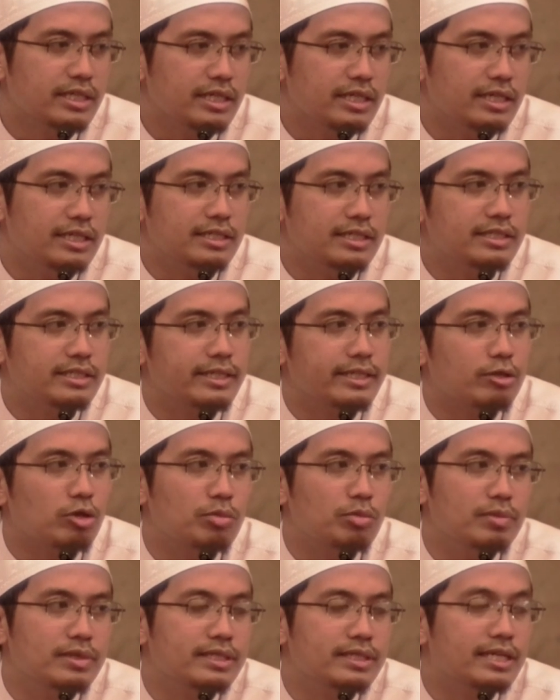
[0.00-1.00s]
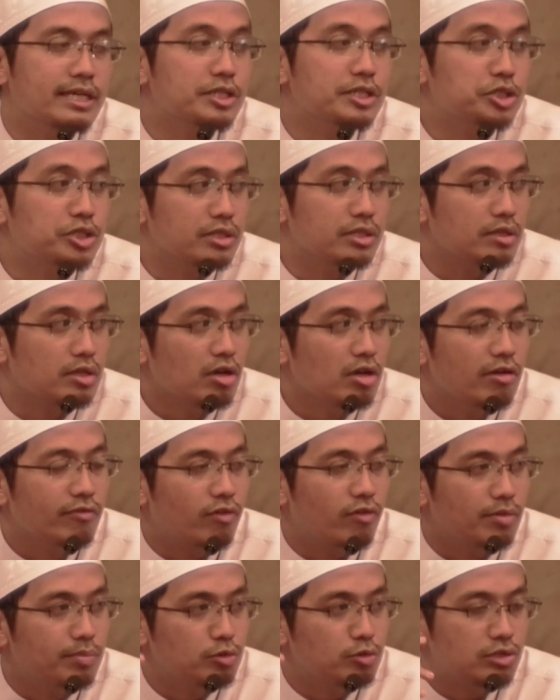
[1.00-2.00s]
it is an obligation
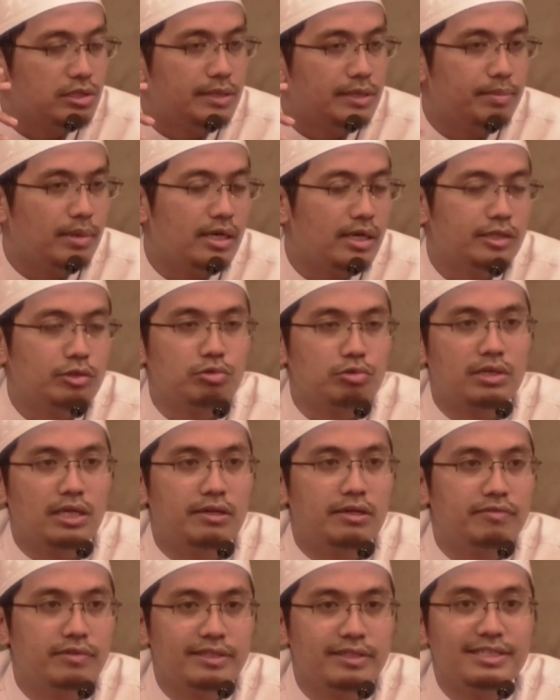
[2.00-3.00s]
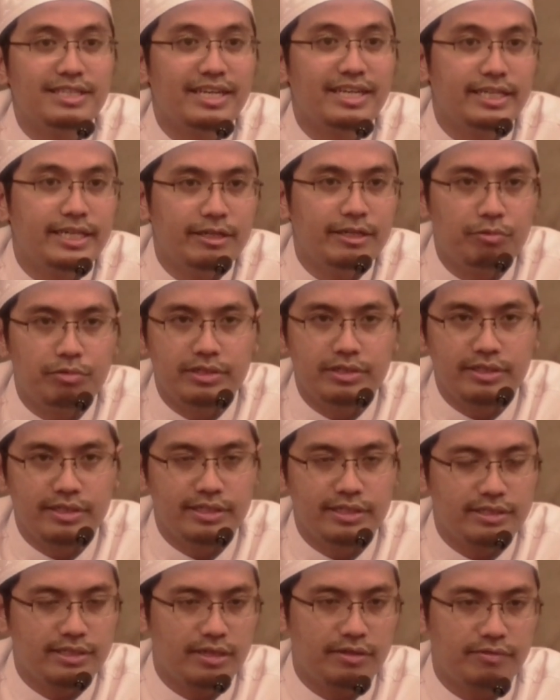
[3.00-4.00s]
for Muslimah to cover their head with
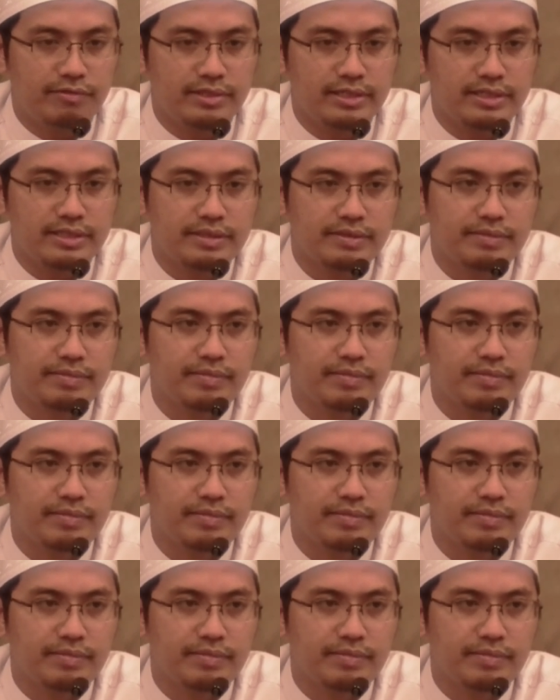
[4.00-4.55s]
head covering.